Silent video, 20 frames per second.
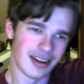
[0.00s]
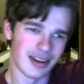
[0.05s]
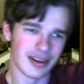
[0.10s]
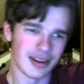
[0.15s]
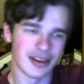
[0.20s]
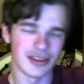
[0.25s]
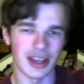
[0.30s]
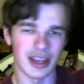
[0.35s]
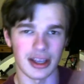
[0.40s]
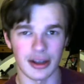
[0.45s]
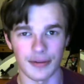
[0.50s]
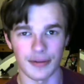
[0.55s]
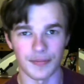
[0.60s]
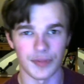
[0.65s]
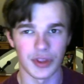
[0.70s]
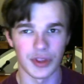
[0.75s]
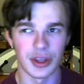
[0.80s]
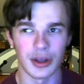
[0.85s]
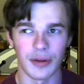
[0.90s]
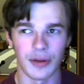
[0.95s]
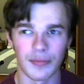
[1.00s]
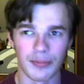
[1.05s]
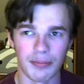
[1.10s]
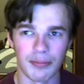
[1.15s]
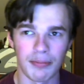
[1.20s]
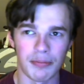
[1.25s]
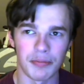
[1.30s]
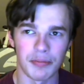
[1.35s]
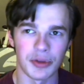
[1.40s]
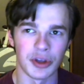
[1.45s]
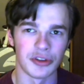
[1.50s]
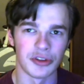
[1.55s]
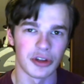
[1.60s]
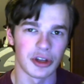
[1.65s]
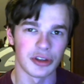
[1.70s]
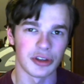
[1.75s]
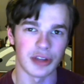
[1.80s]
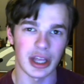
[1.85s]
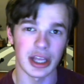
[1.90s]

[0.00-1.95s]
Because